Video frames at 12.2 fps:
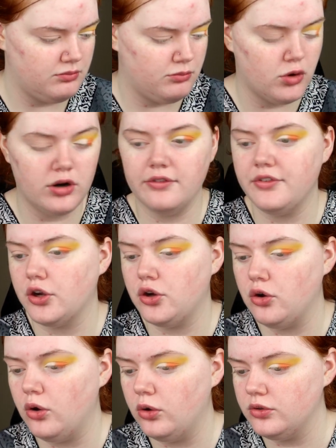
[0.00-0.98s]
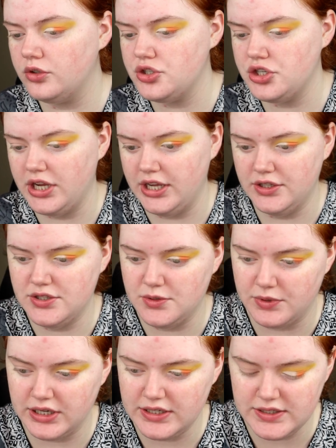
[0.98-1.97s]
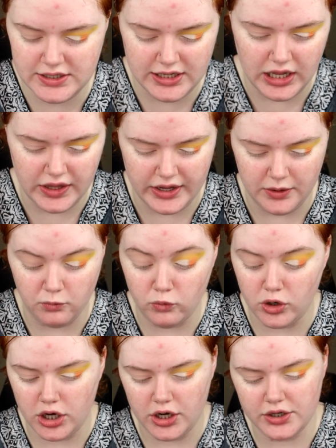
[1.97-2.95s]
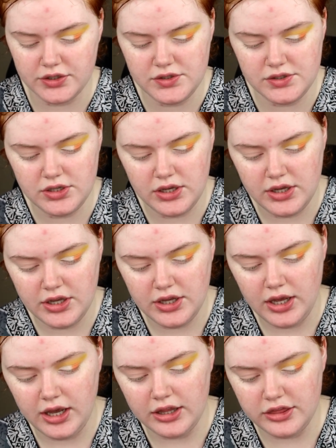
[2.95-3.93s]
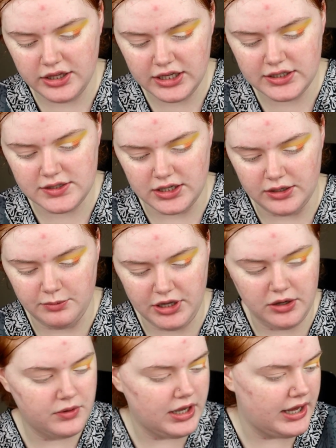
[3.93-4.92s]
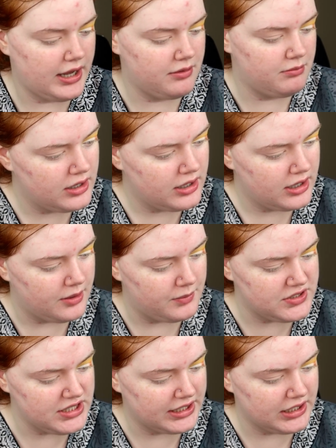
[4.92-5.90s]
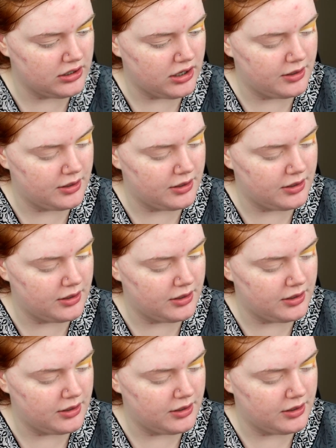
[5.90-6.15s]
more of a gold shade, so we're gonna see how that works. I think it's gonna be okay. I'm gonna take it